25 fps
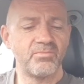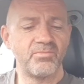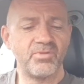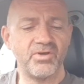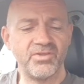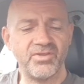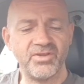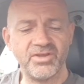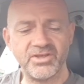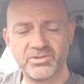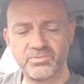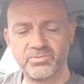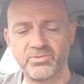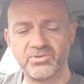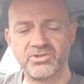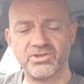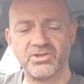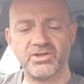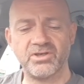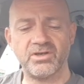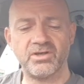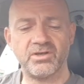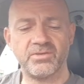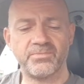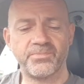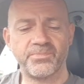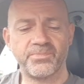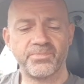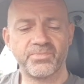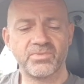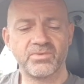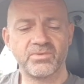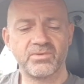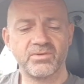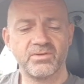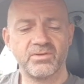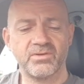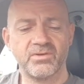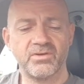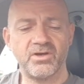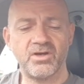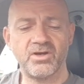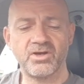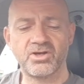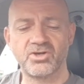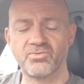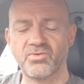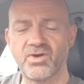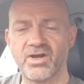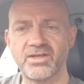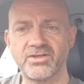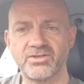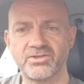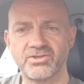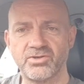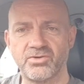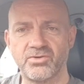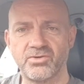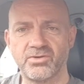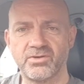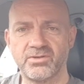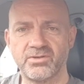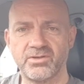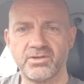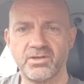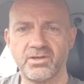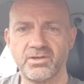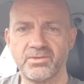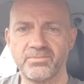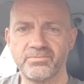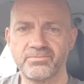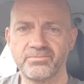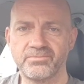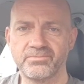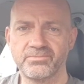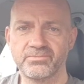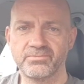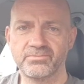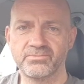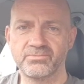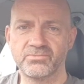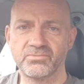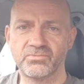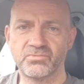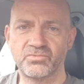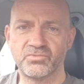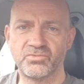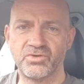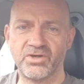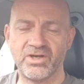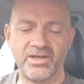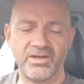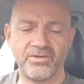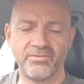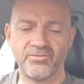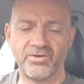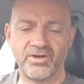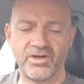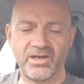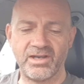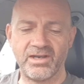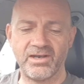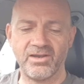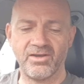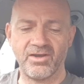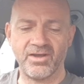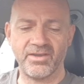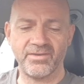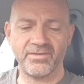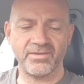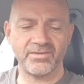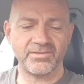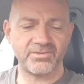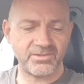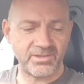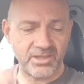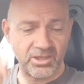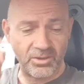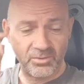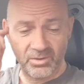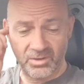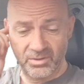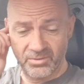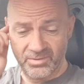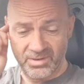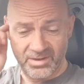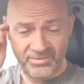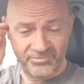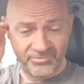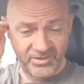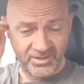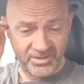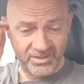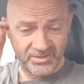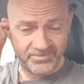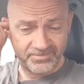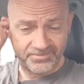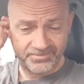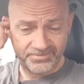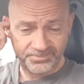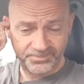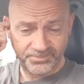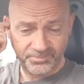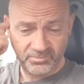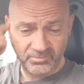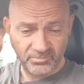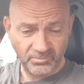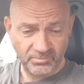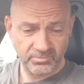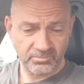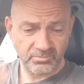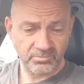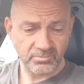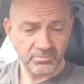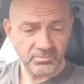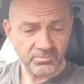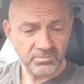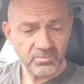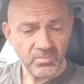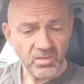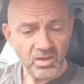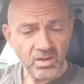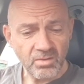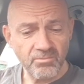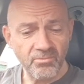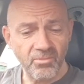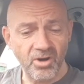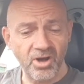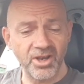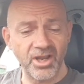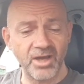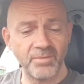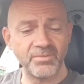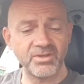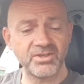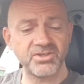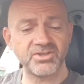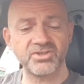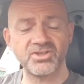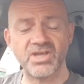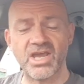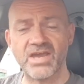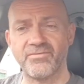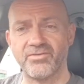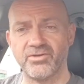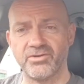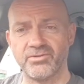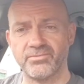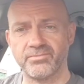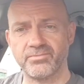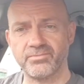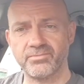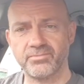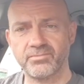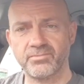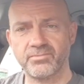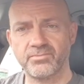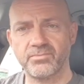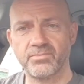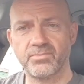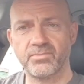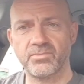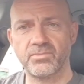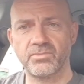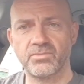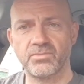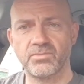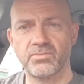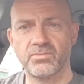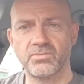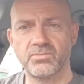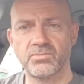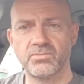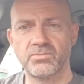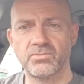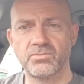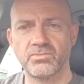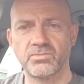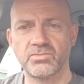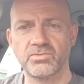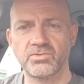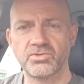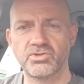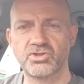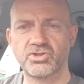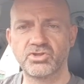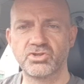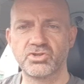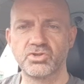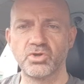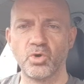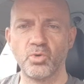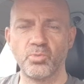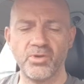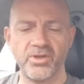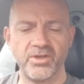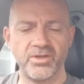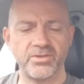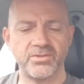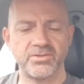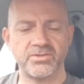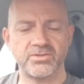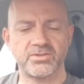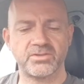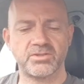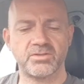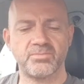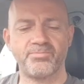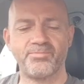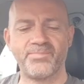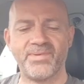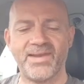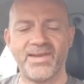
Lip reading: but this was a great song, and really, really like this Toto Africa. My number seven, Scorpions,